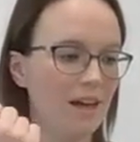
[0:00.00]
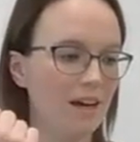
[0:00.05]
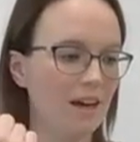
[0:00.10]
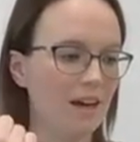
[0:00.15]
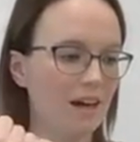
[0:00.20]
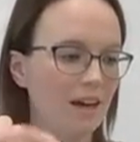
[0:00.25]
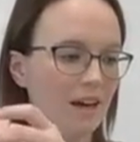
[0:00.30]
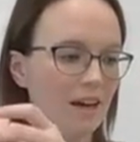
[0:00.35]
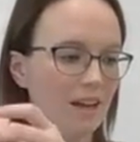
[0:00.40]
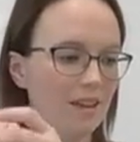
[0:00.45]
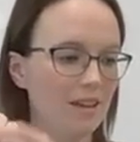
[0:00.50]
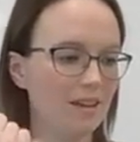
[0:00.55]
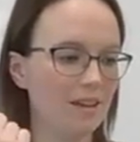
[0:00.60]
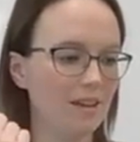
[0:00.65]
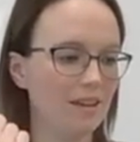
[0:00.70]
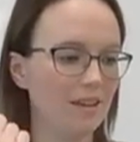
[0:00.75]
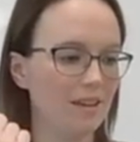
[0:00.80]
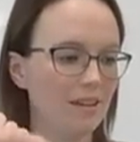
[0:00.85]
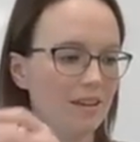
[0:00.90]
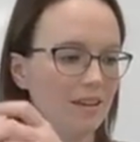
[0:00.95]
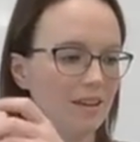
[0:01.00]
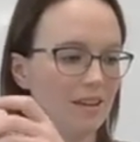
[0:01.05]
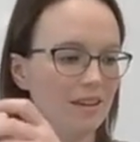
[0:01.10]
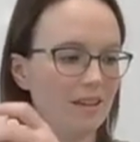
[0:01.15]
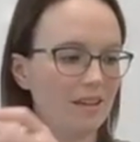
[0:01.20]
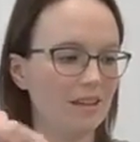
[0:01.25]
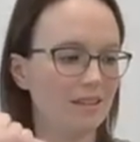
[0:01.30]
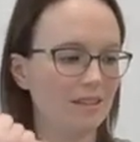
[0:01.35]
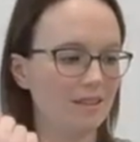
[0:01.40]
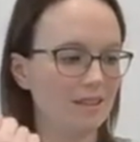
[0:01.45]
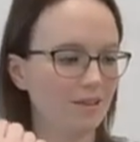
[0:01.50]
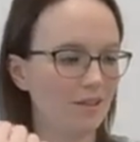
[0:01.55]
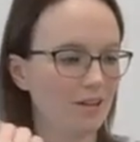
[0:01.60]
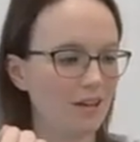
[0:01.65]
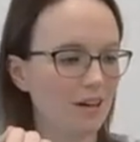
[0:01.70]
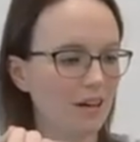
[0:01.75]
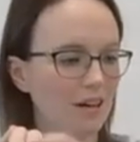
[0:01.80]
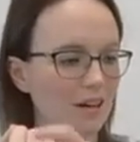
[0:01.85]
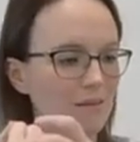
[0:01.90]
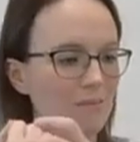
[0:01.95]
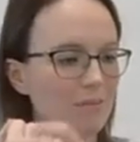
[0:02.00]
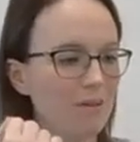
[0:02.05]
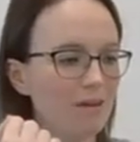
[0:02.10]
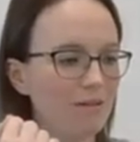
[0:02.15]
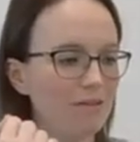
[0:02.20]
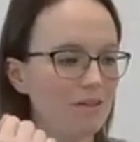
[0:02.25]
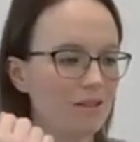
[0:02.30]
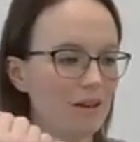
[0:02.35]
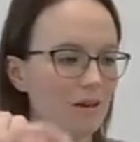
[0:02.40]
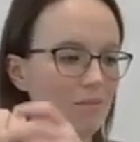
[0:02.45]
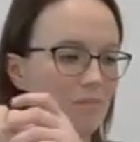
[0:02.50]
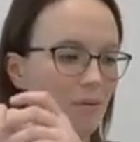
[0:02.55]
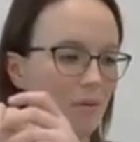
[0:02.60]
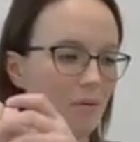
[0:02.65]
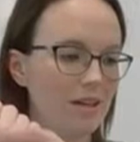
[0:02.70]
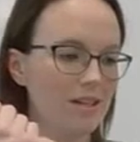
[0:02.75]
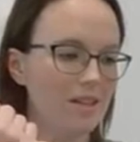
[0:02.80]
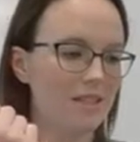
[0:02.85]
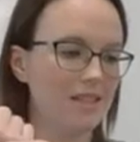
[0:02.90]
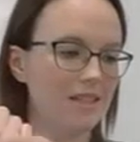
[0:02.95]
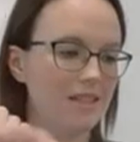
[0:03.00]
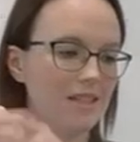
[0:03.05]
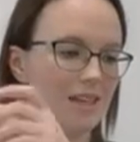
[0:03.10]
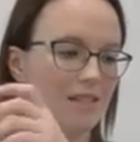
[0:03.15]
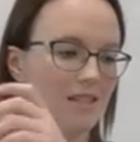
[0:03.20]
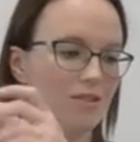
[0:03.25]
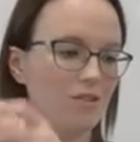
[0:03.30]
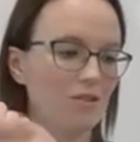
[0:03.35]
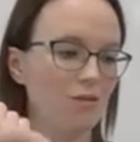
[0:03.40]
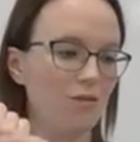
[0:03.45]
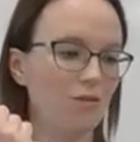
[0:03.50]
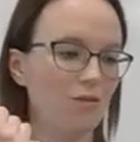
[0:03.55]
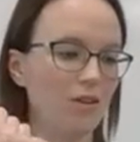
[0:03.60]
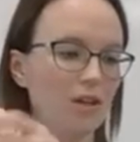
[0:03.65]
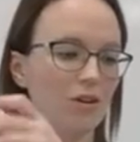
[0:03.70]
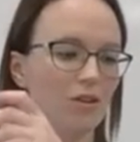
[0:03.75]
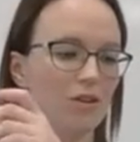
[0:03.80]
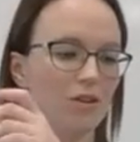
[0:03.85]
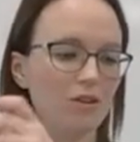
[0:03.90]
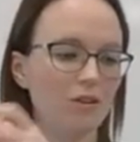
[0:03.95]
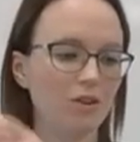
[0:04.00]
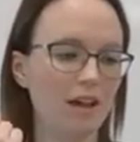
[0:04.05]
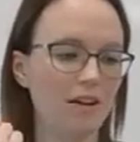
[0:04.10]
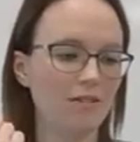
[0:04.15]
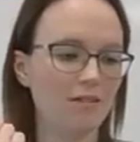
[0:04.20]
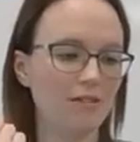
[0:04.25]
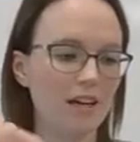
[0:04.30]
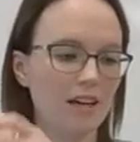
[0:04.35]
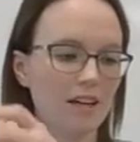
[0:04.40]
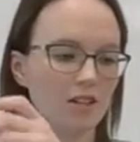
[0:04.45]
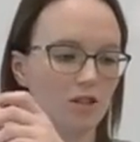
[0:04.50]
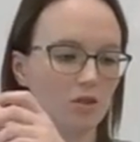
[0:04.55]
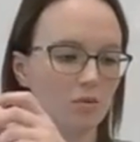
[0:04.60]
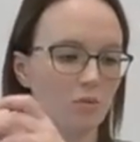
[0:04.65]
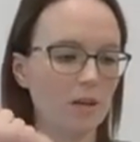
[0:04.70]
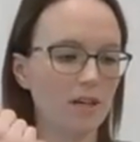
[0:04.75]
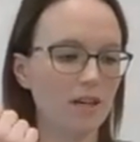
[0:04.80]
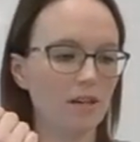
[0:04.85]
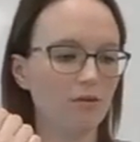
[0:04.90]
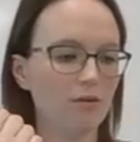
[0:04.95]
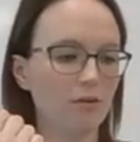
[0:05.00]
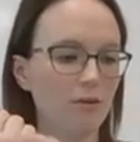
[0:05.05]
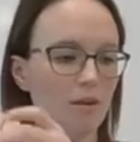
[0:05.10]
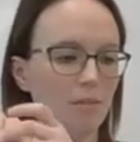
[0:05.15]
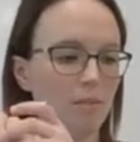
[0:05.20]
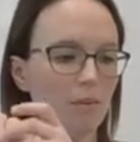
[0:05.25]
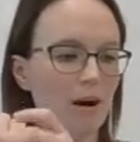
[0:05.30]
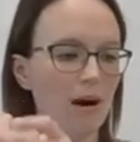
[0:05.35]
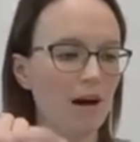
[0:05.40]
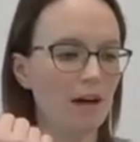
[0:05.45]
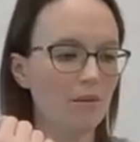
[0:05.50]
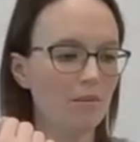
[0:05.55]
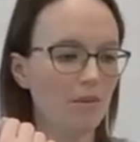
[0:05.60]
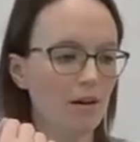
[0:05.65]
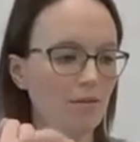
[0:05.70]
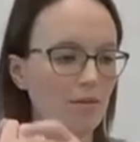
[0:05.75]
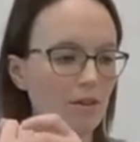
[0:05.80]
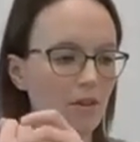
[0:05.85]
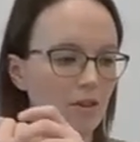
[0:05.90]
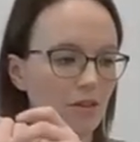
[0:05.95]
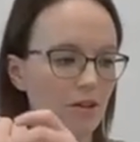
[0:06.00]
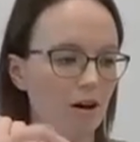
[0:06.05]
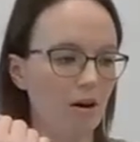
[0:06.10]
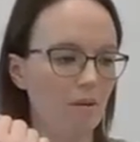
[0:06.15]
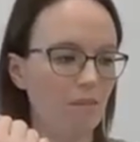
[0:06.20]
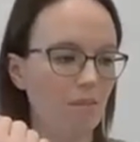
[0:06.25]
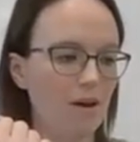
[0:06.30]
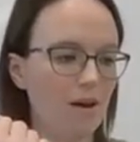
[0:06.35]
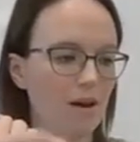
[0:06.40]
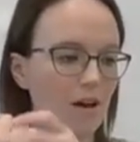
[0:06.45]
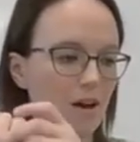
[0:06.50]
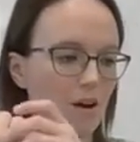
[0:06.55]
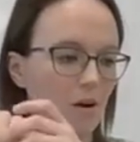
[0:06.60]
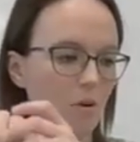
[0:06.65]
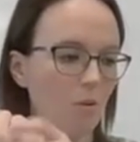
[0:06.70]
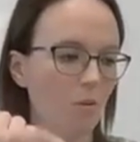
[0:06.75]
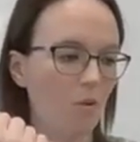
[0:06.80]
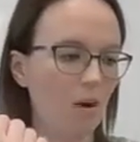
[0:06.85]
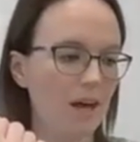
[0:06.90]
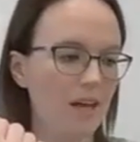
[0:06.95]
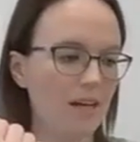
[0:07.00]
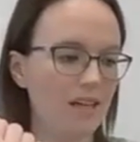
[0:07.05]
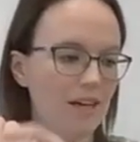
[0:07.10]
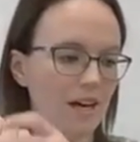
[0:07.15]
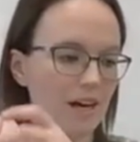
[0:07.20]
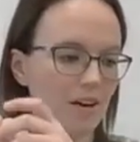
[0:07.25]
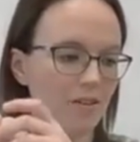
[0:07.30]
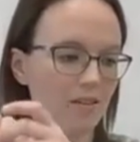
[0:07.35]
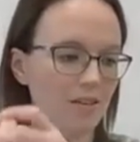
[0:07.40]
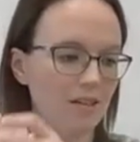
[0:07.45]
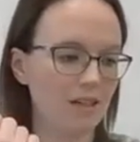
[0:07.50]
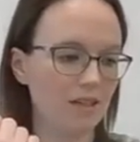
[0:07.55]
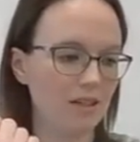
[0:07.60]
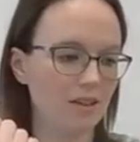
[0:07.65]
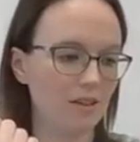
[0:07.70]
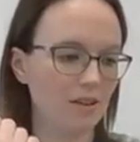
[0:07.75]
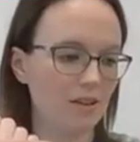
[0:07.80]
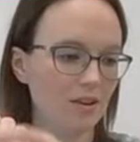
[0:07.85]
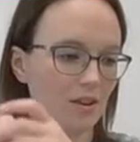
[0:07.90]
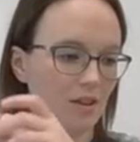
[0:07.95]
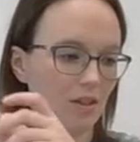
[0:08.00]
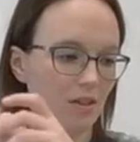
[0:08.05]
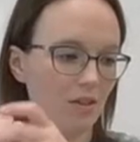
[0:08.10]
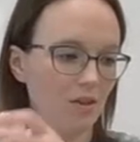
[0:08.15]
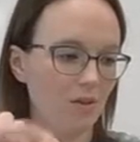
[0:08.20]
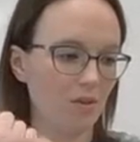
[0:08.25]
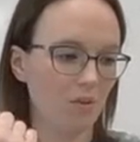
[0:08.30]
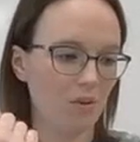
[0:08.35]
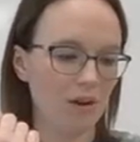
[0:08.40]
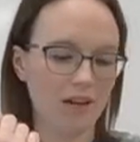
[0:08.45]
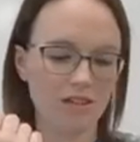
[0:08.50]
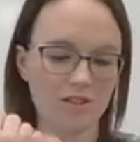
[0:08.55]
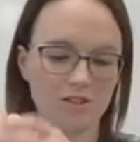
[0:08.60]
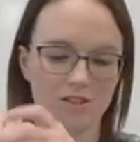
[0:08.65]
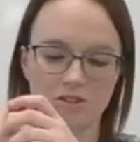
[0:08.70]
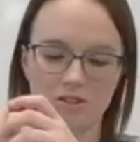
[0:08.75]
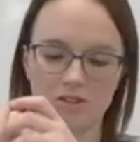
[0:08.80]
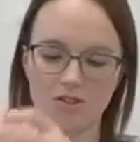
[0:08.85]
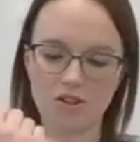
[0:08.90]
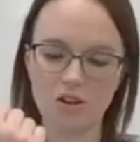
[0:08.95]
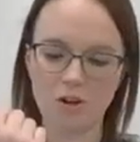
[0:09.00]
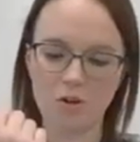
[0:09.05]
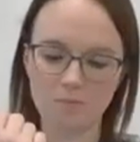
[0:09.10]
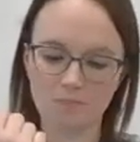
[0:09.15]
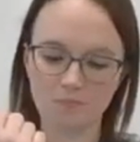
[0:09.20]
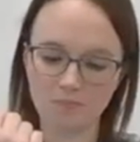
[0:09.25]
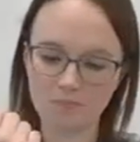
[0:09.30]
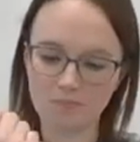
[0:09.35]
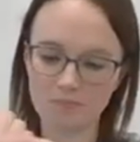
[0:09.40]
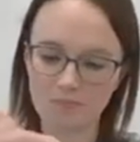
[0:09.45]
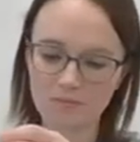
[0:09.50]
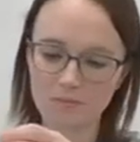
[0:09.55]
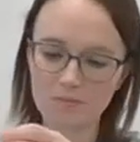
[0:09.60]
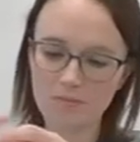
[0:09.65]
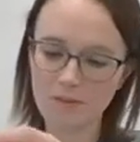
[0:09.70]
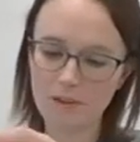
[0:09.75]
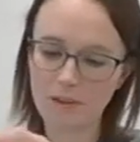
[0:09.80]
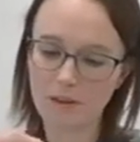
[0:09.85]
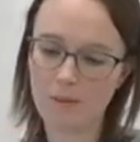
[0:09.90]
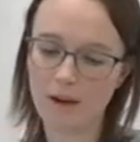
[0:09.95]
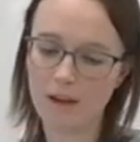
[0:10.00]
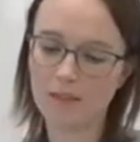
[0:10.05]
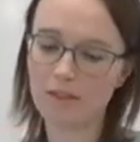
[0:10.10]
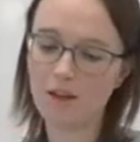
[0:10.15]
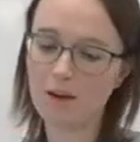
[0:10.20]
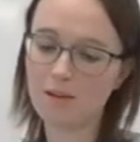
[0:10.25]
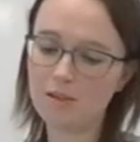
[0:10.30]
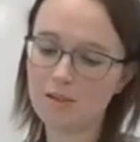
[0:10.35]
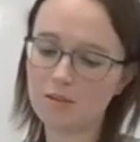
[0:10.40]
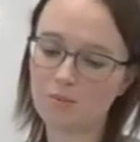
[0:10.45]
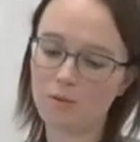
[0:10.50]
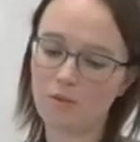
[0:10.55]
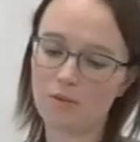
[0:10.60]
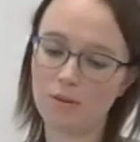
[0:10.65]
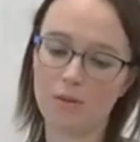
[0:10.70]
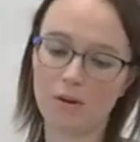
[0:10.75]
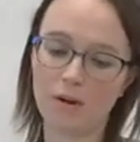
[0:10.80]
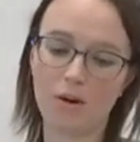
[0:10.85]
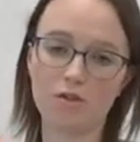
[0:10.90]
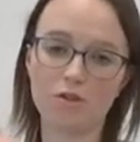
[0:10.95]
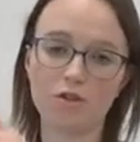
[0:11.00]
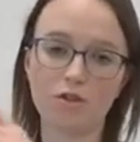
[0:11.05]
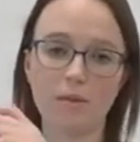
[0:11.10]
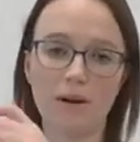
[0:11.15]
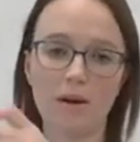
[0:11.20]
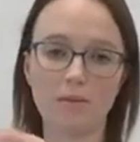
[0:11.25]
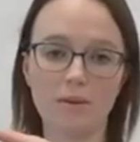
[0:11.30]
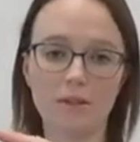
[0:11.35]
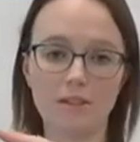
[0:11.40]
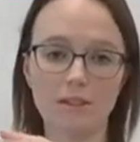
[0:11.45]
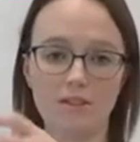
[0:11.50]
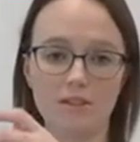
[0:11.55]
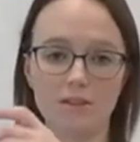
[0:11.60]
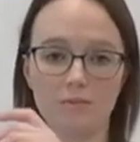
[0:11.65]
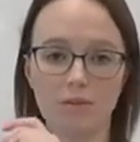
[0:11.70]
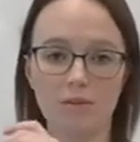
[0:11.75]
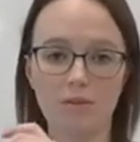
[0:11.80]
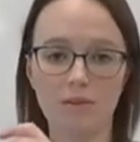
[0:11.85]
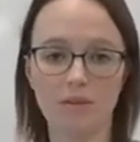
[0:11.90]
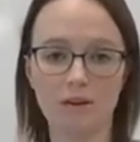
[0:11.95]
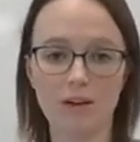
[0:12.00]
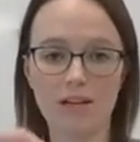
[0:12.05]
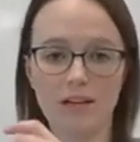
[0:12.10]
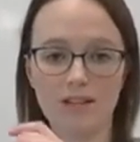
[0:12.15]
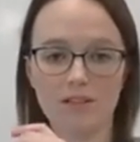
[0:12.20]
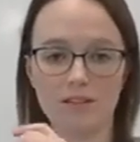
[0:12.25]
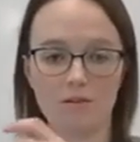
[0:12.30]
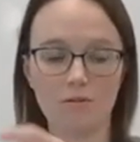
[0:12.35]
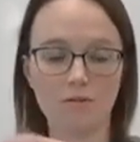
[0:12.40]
There are a couple of subpoints. It says to feel your left hand swinging from the bottom of the thumb way down near the wrist. So my thumb is moving, but also my wrist is moving, right? It's a